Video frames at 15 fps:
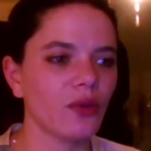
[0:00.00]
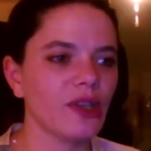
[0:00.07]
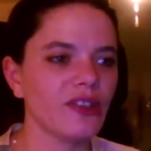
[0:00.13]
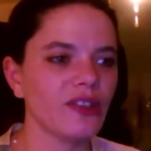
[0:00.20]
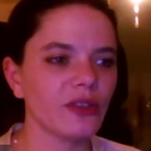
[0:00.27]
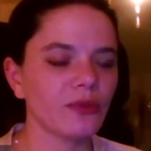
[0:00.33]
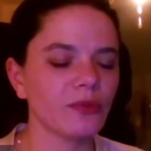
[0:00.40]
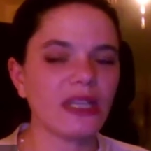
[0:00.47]

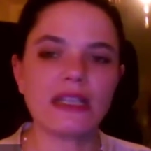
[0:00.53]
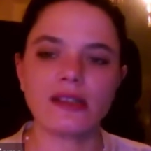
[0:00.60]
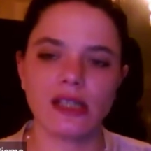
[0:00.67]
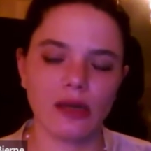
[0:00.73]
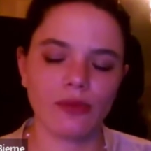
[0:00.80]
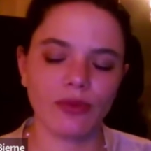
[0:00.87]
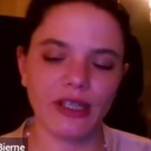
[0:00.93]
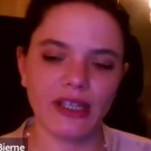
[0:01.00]
With the
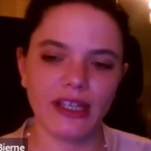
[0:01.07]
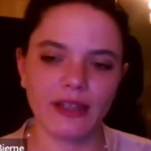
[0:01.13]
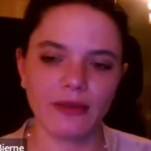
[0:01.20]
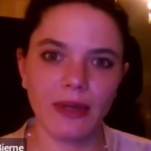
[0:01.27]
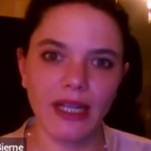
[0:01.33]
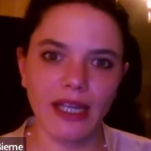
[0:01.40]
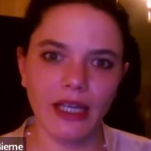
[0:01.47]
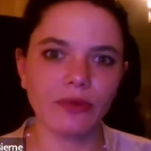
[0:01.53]
MixLab, we
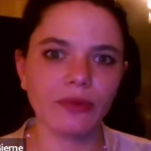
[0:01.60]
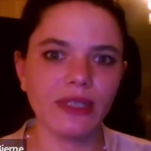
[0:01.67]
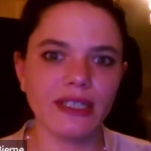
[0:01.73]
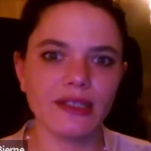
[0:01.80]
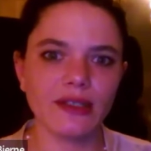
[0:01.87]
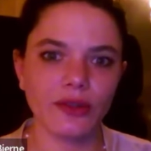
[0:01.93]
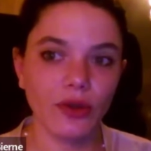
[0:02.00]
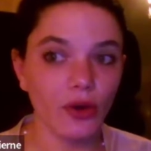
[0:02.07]
can play
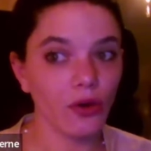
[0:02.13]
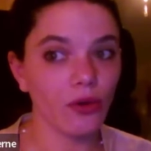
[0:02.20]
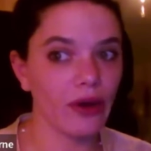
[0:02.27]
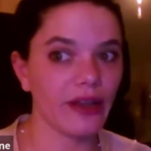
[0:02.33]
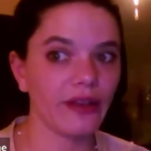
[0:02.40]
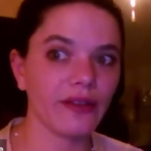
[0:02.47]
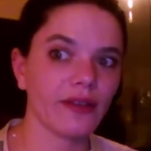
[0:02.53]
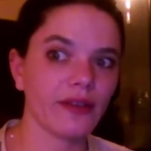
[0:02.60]
with the dough
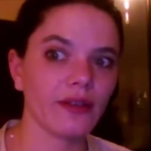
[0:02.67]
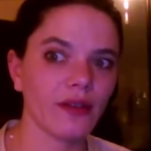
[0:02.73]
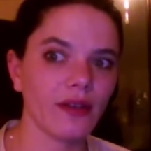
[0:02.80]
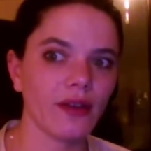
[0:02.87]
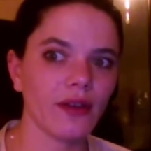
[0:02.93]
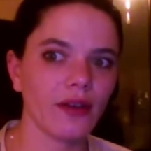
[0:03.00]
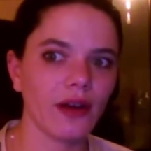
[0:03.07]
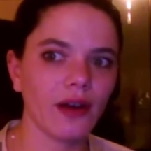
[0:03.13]
weights
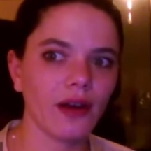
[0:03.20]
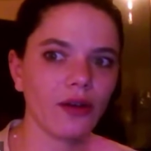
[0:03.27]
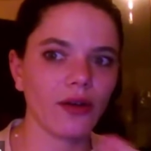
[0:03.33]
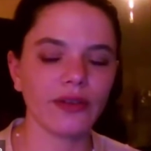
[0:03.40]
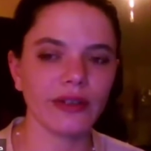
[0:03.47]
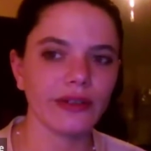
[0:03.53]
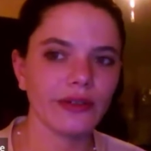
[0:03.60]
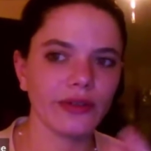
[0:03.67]

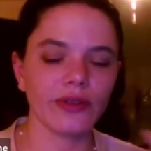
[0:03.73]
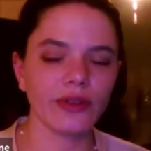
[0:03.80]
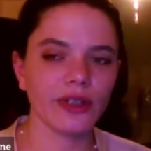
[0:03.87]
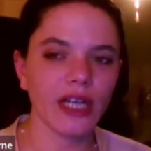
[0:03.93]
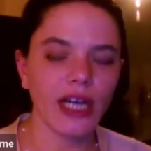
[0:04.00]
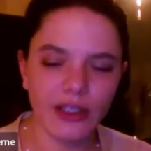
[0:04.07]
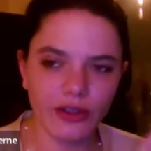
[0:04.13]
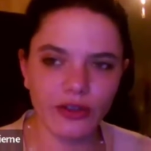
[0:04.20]
according to the
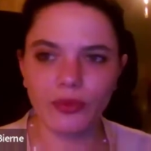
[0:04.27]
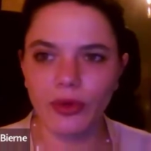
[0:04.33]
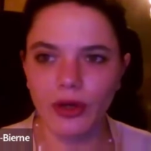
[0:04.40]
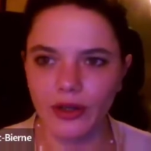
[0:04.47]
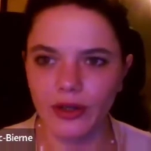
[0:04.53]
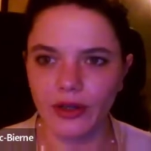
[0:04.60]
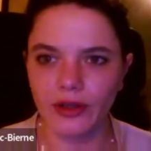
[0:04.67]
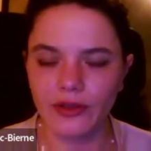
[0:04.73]
kind of
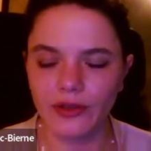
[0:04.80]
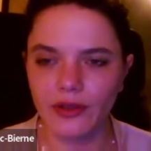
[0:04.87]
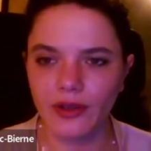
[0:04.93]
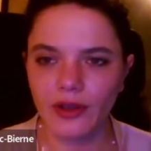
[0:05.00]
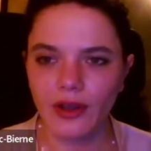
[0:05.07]
product.